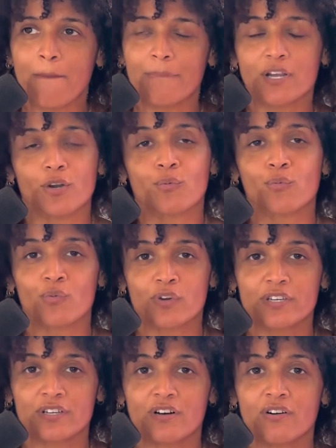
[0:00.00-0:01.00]
but a
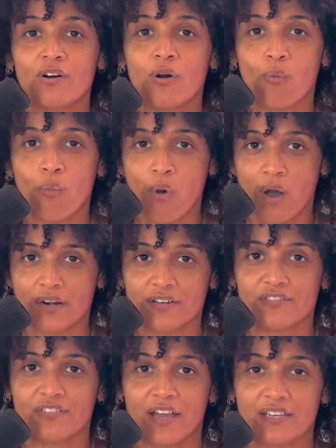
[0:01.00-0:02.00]
real water
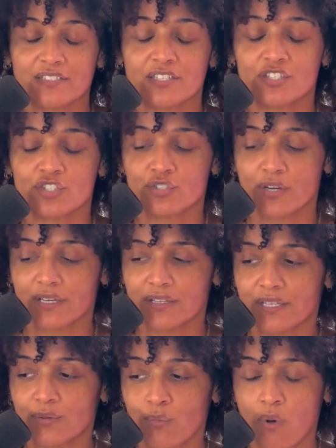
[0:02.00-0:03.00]
fast,
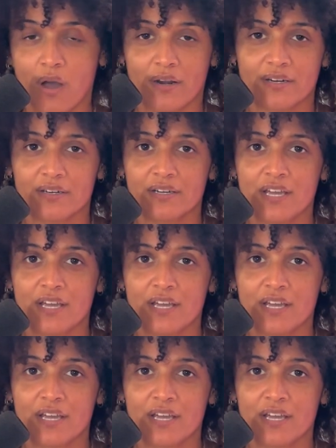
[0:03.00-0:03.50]
strictly water